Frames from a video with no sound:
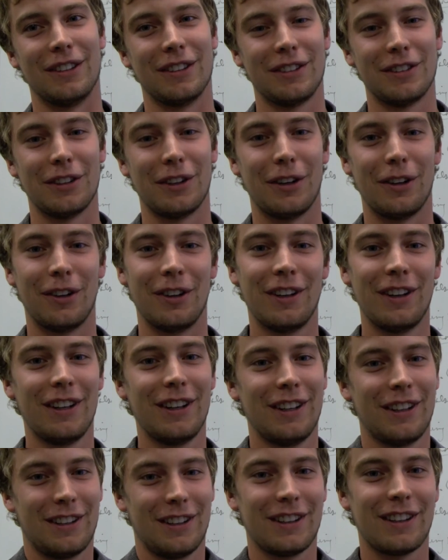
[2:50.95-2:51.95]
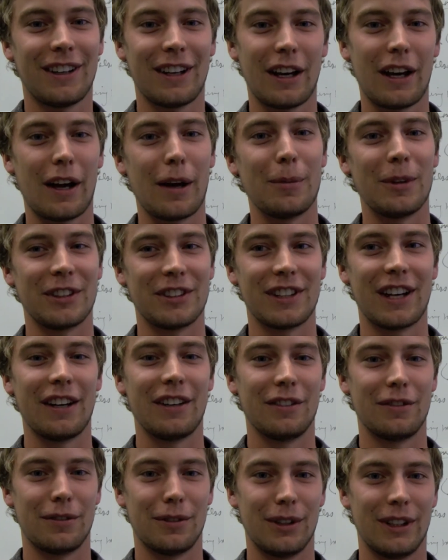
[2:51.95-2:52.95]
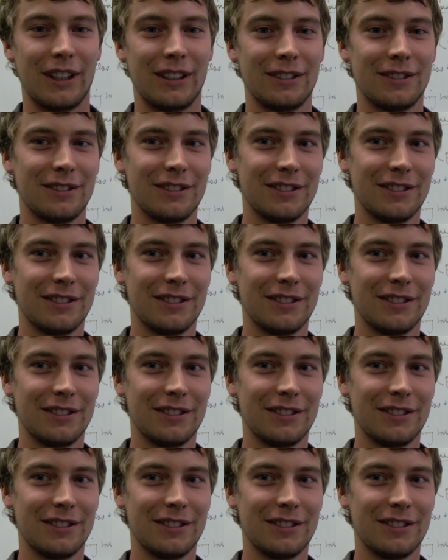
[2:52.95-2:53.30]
so I'm excited for it